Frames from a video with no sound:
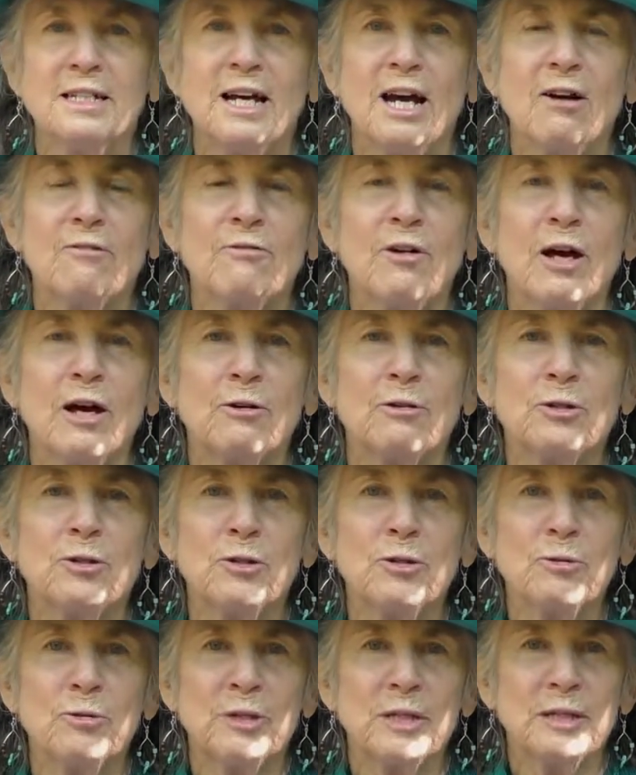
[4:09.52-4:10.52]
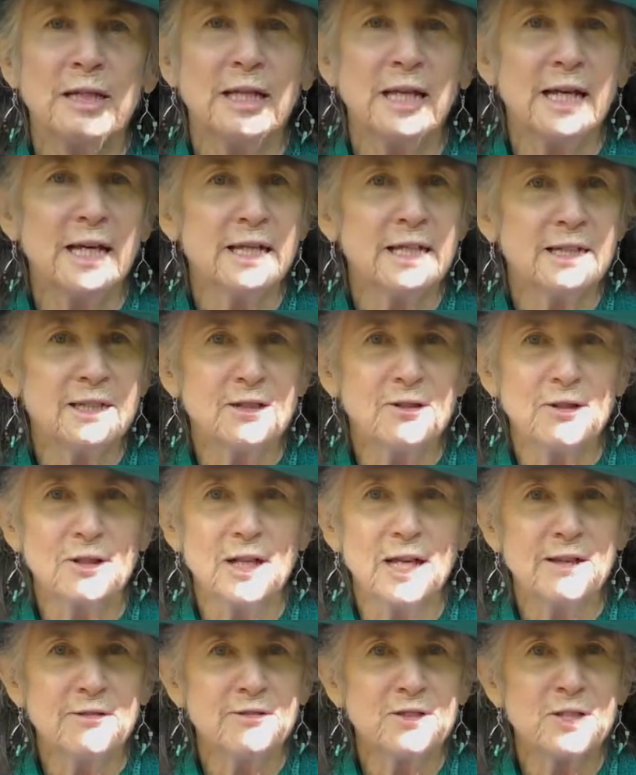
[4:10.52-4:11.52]
of how you would like your
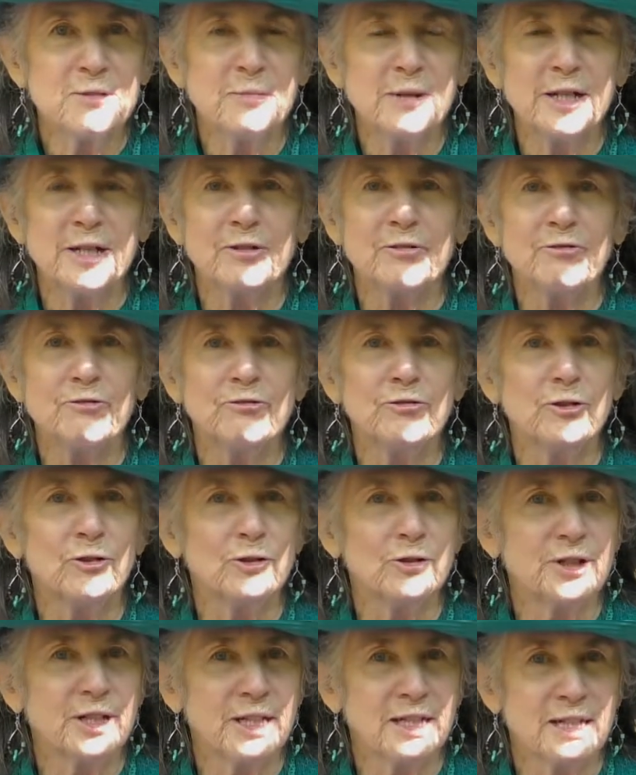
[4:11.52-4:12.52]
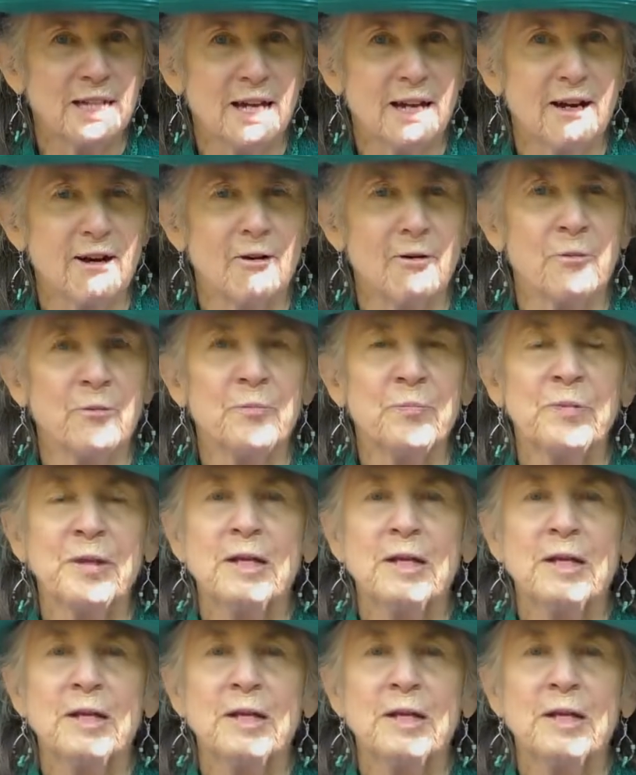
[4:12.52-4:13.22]
life to be unfolding now,